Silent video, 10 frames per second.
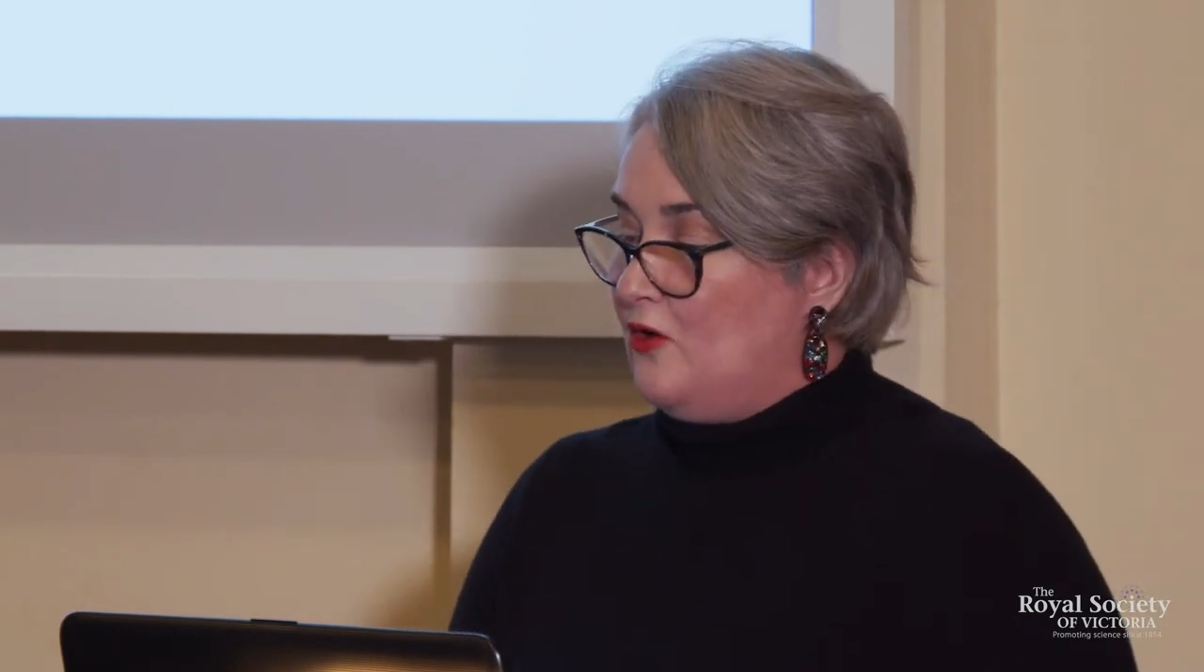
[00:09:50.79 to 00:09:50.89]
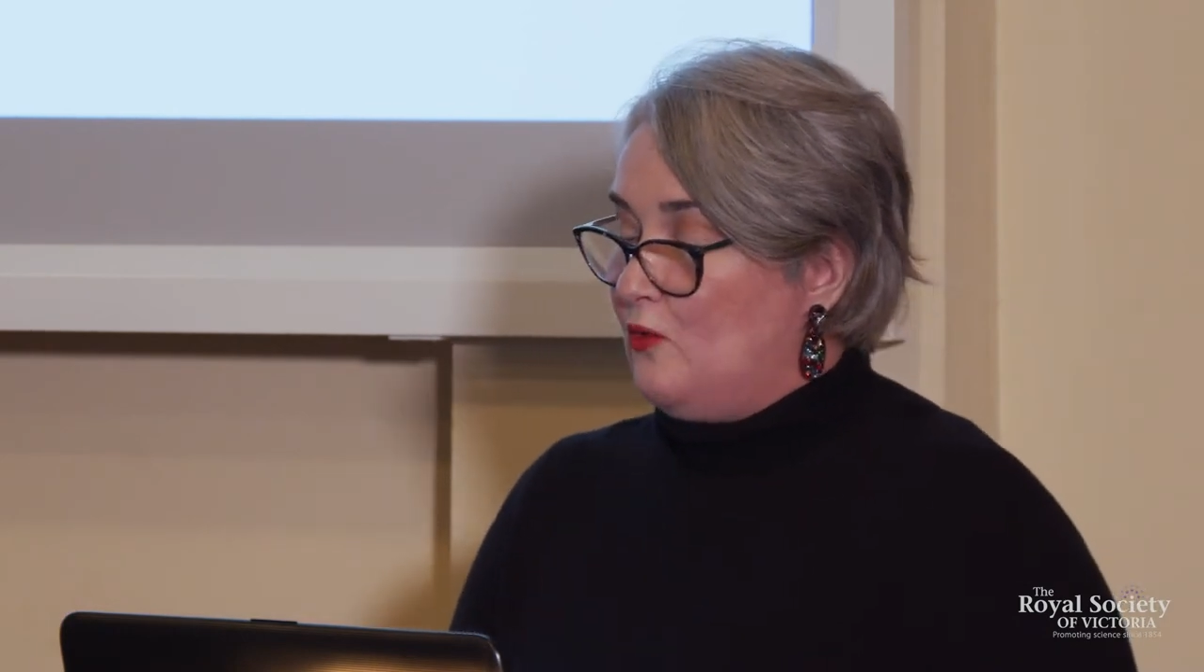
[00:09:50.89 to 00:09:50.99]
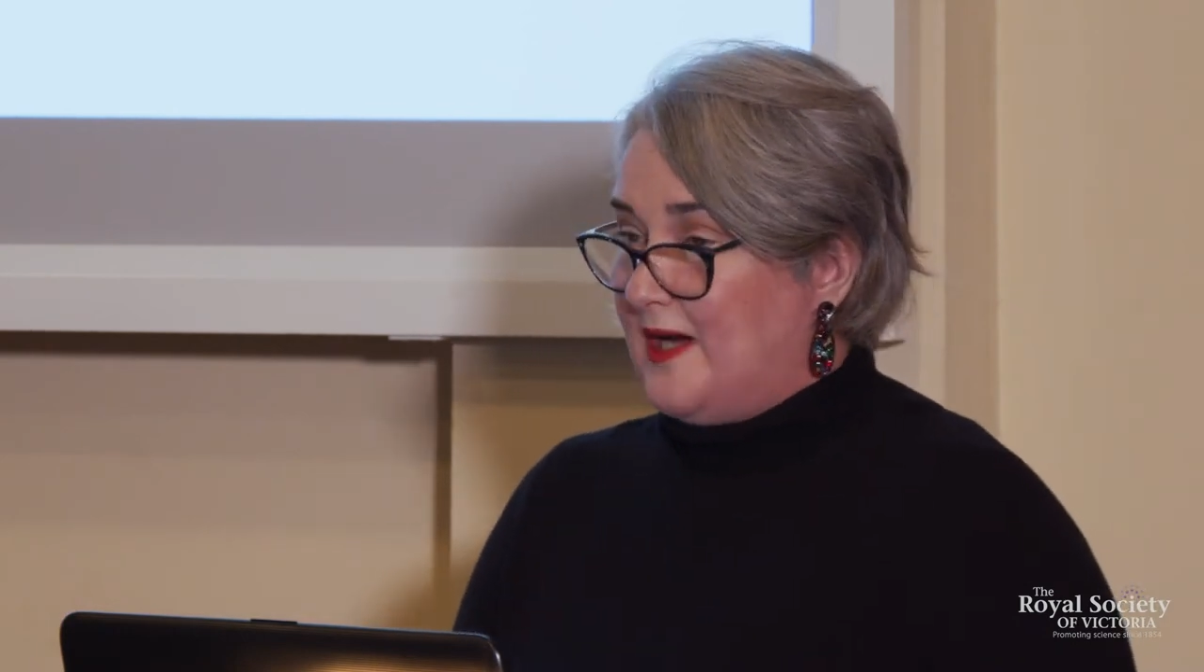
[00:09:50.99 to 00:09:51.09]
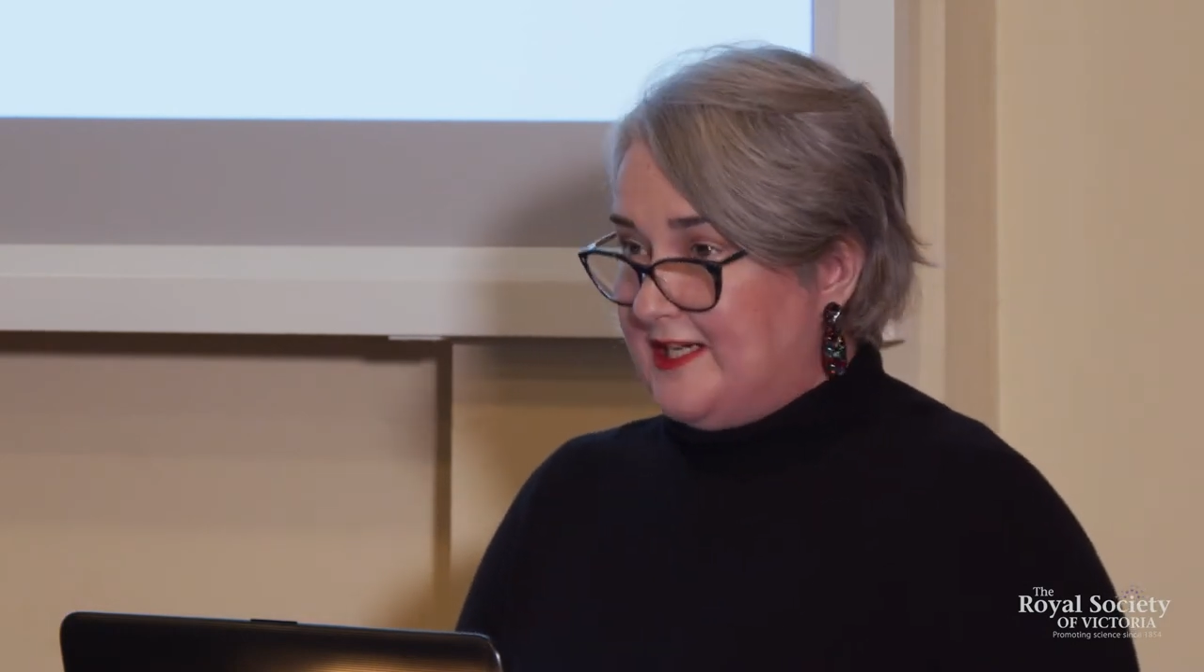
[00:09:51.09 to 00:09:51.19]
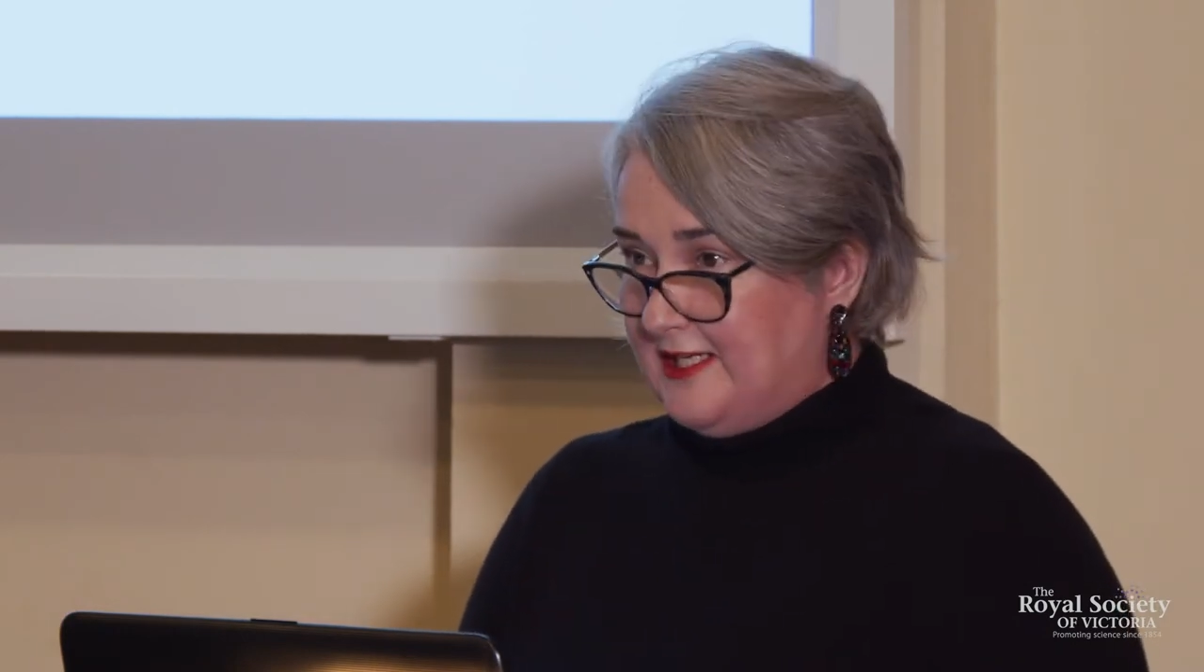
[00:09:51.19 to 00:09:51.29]

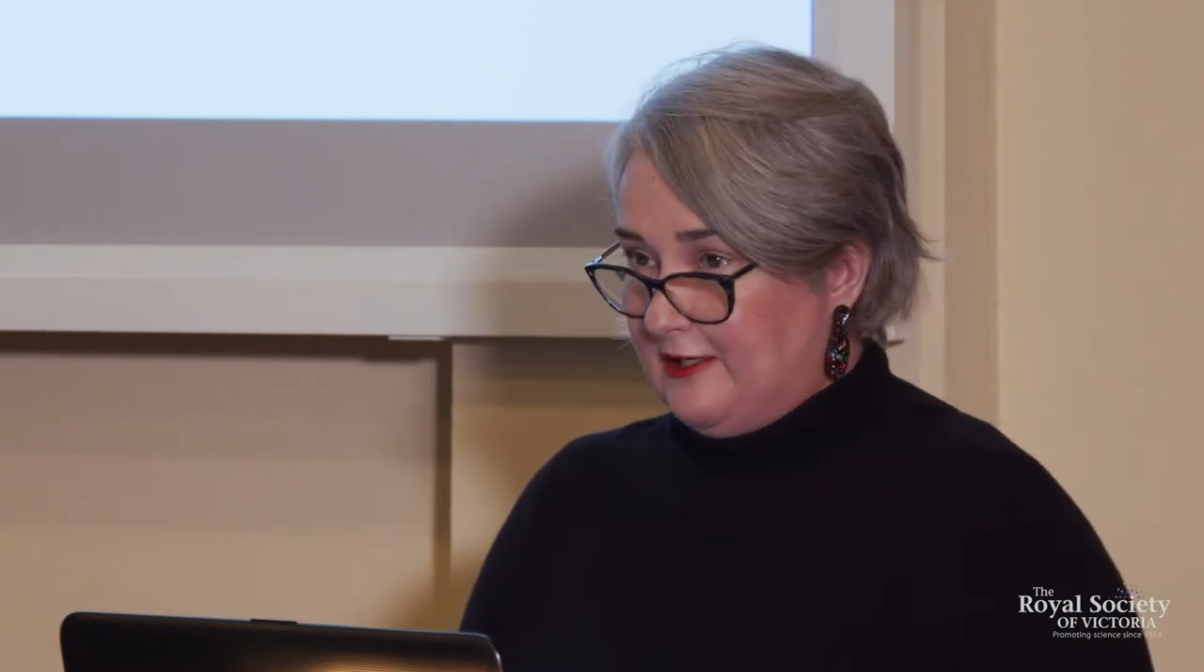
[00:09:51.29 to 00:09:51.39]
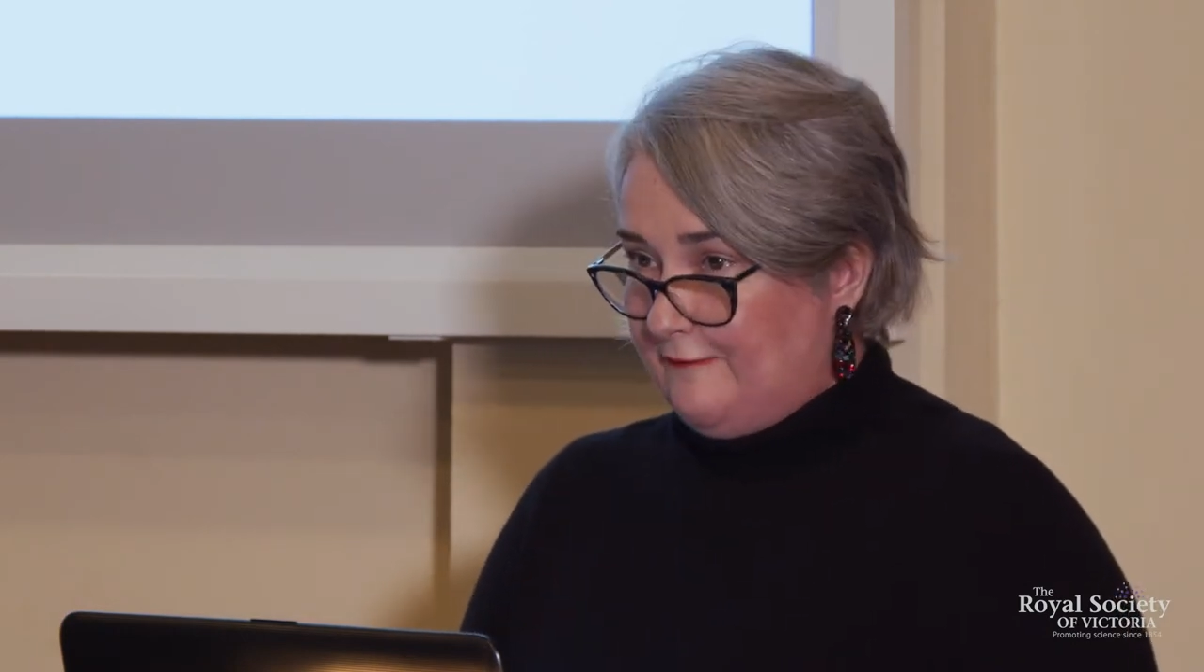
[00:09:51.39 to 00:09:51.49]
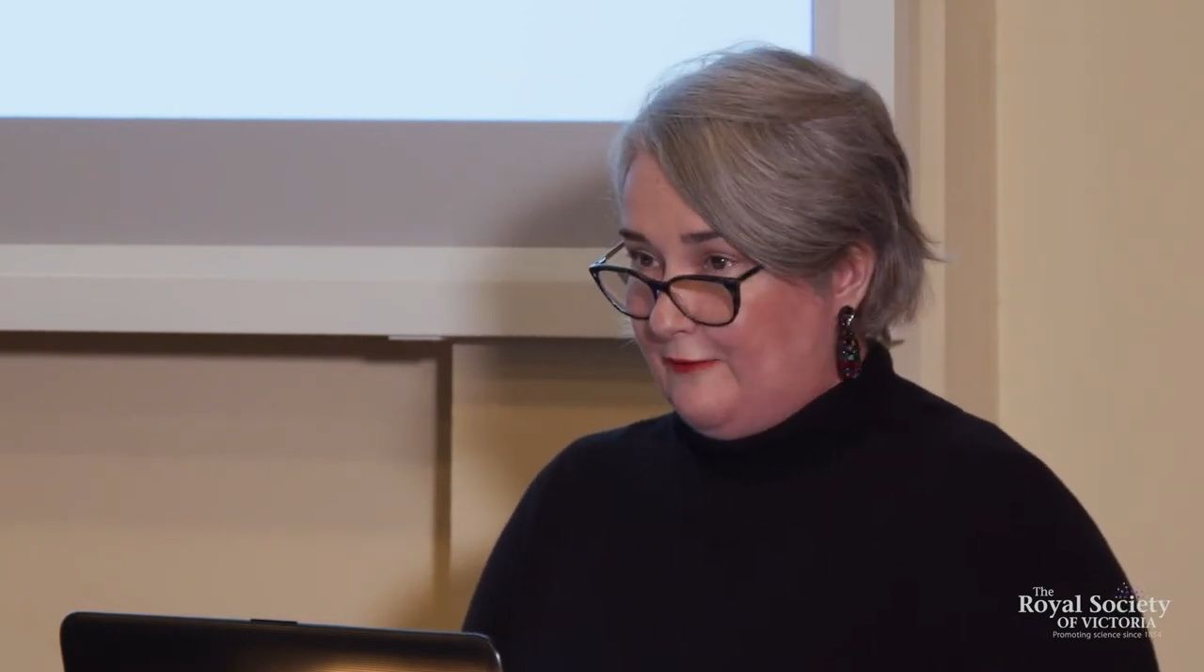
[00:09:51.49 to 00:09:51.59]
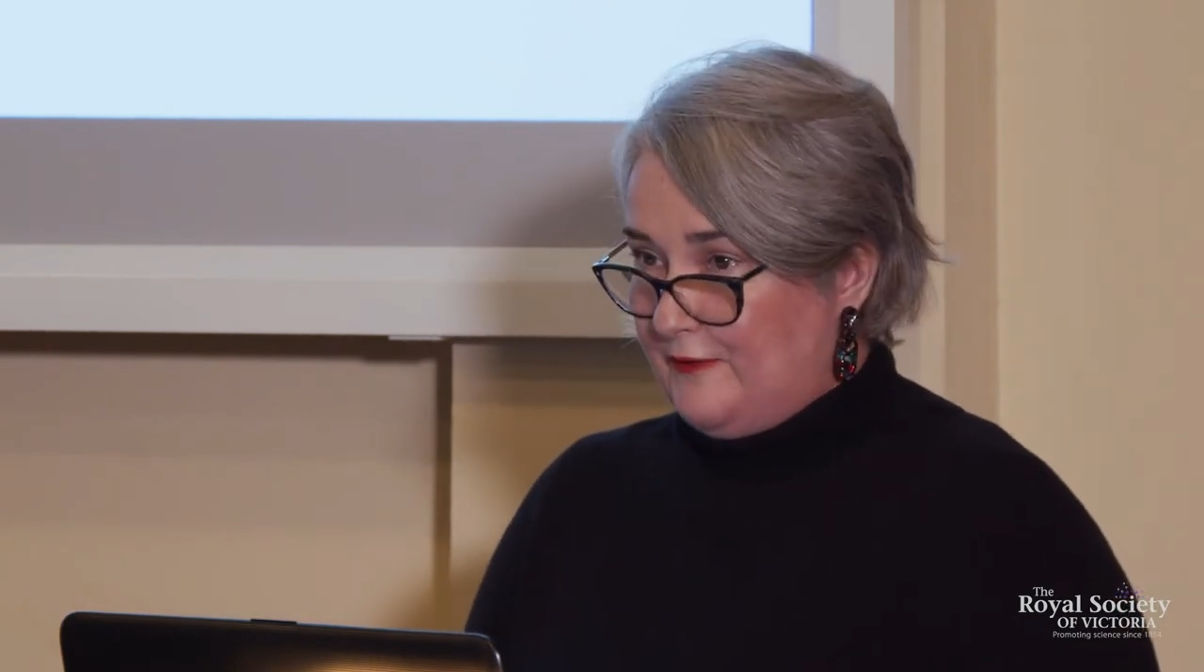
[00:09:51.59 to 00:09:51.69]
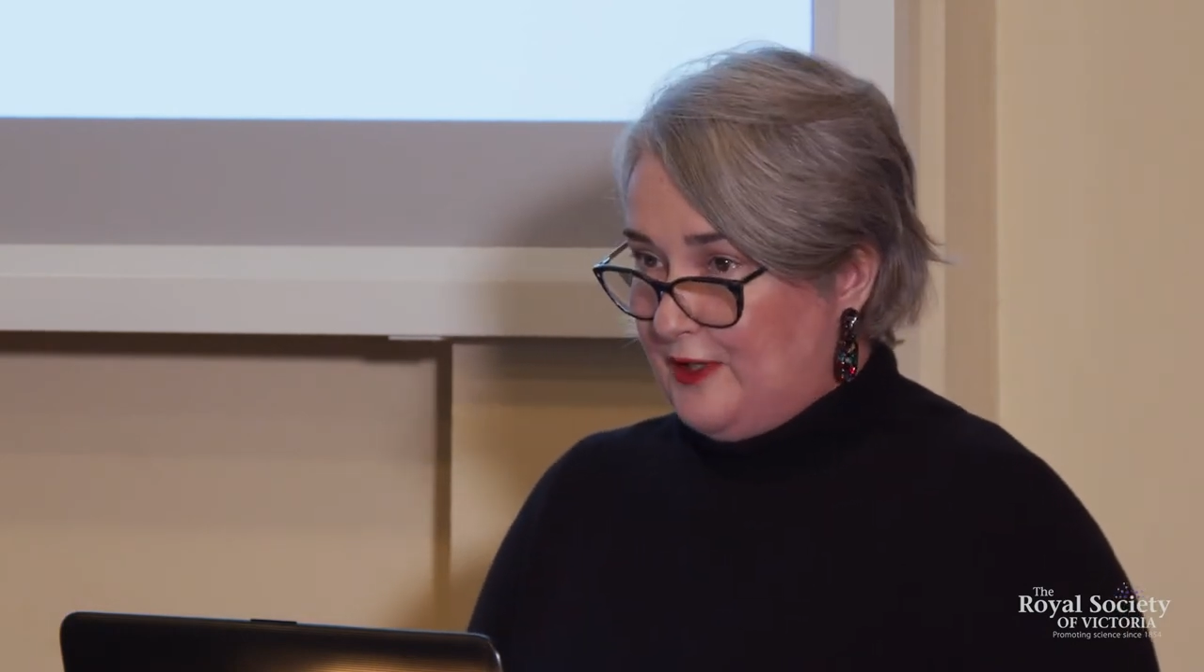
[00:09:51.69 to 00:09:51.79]
waiting
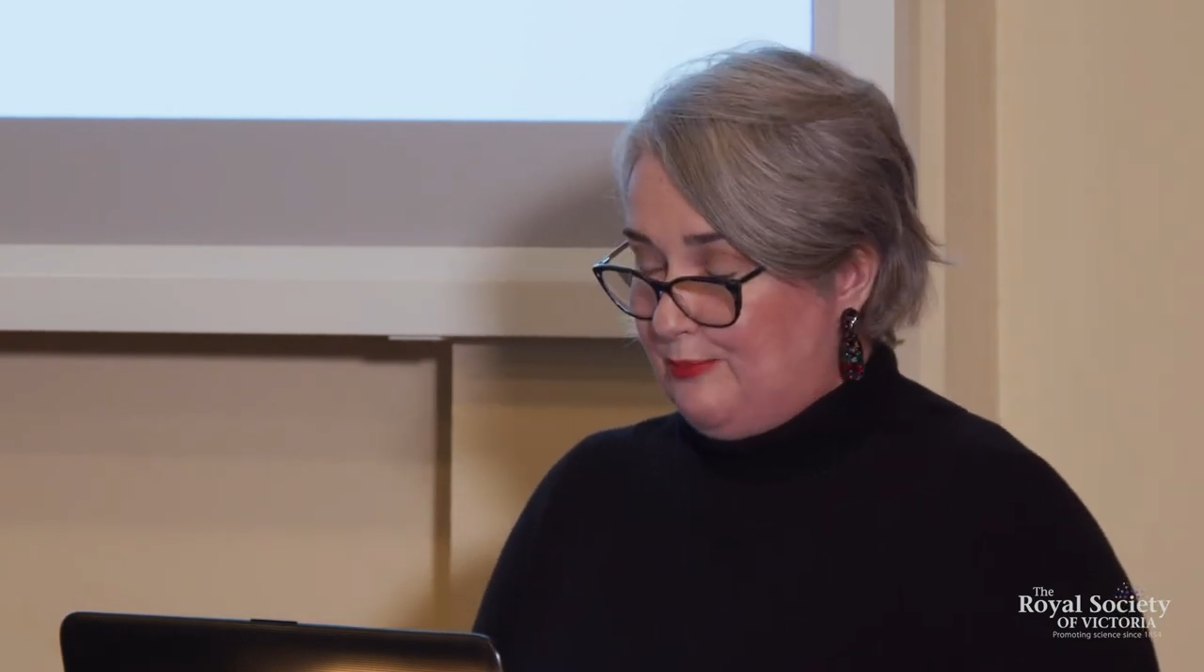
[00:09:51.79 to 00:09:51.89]
for the